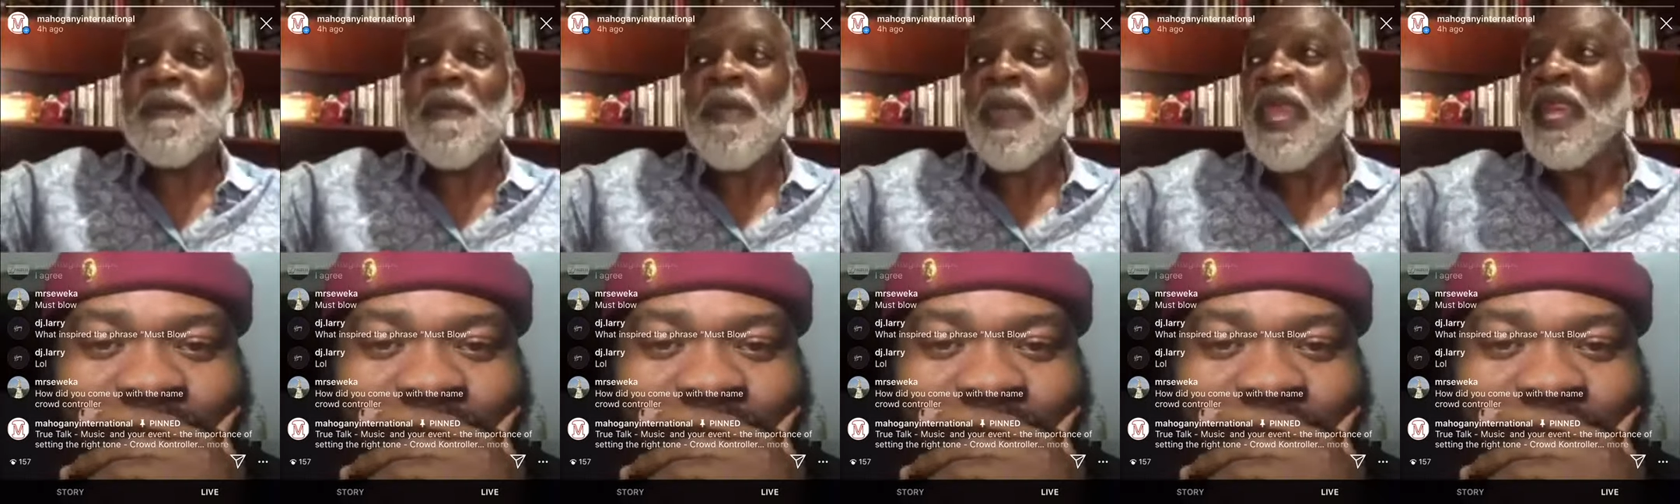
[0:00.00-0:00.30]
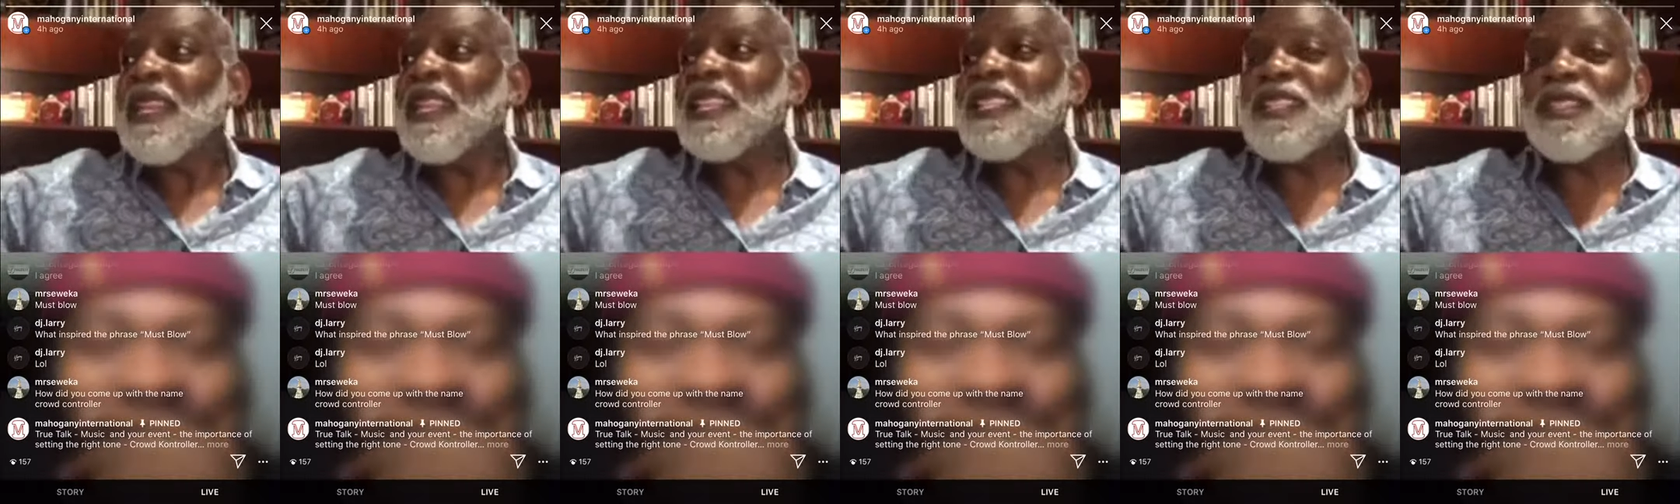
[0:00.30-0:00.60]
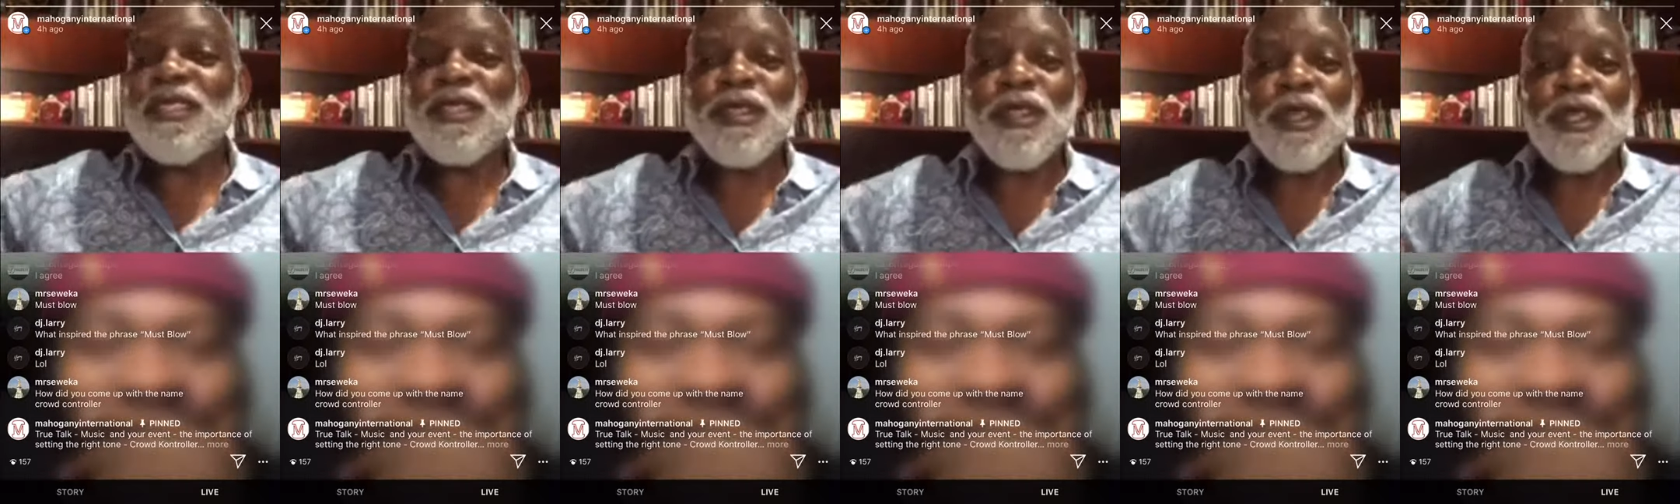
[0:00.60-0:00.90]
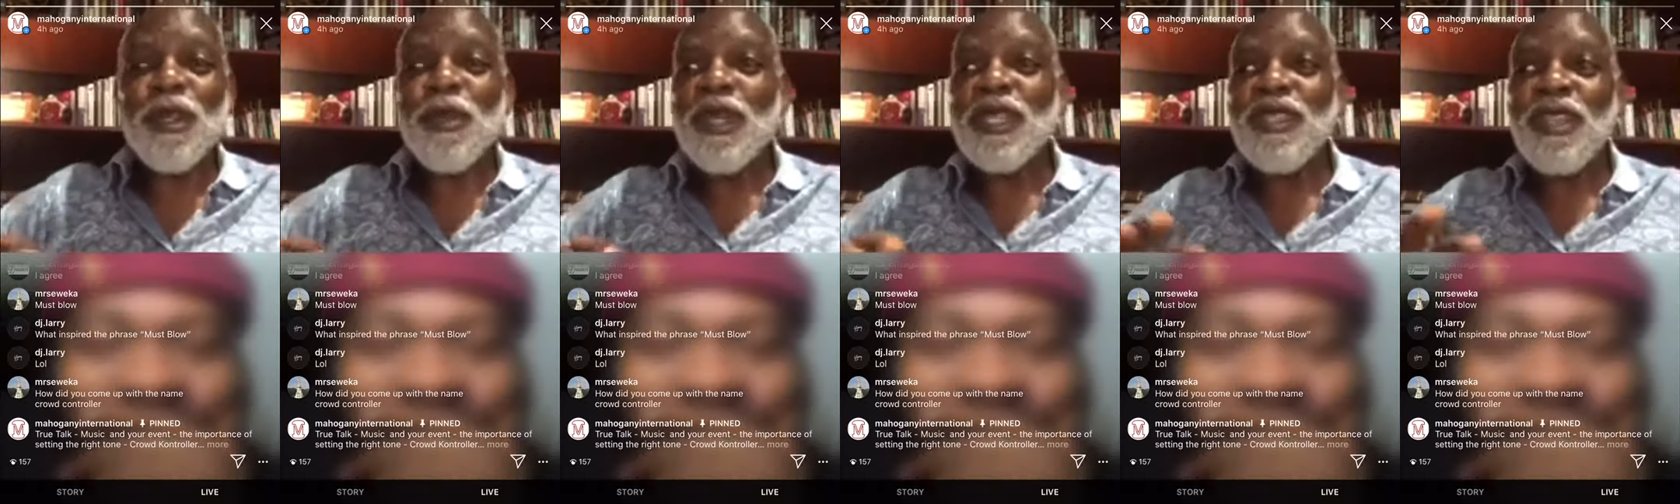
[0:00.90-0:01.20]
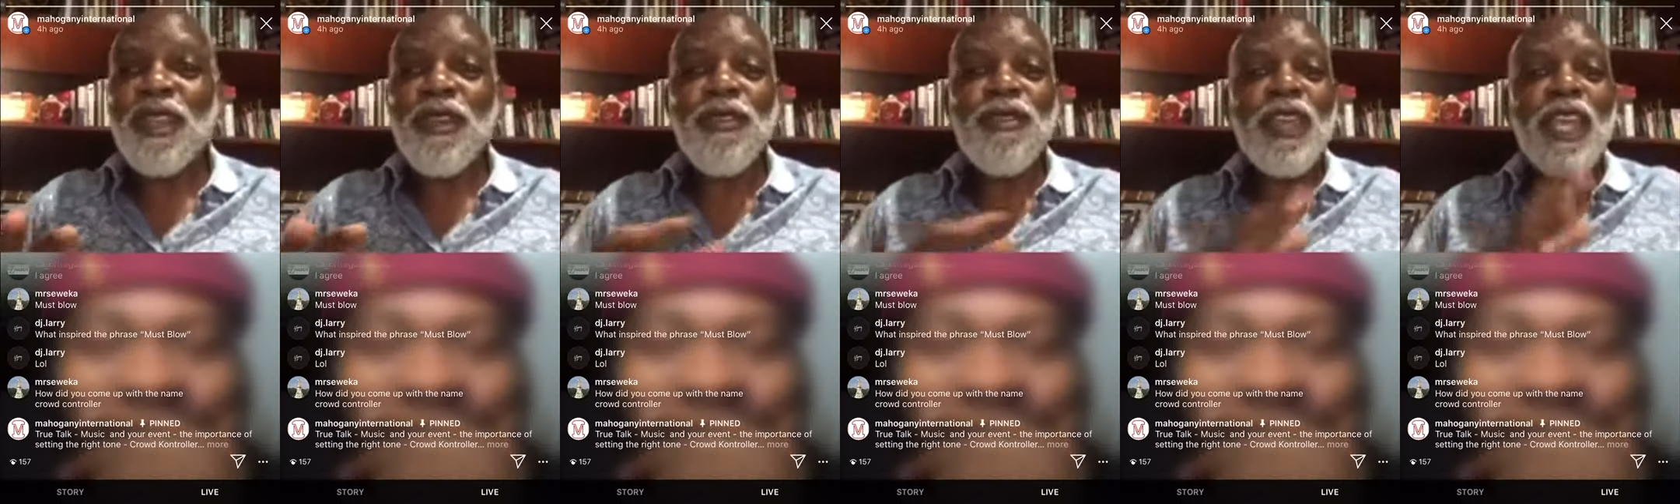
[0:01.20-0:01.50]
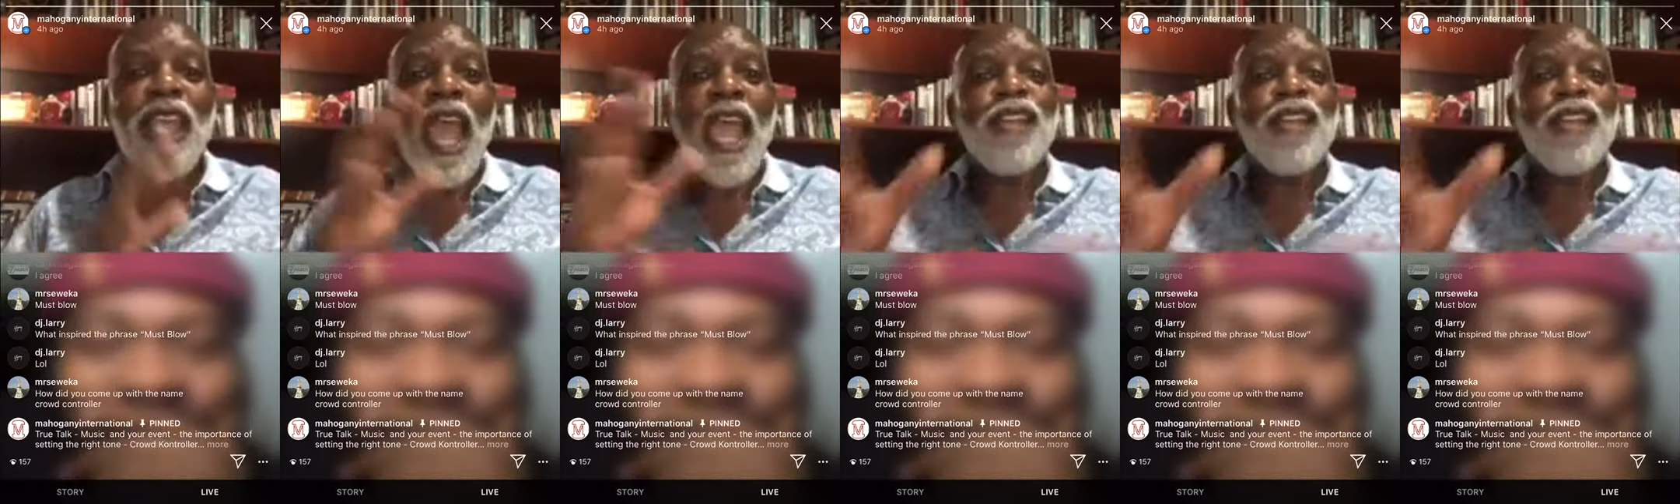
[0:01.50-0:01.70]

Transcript: This is the sort of question you think I should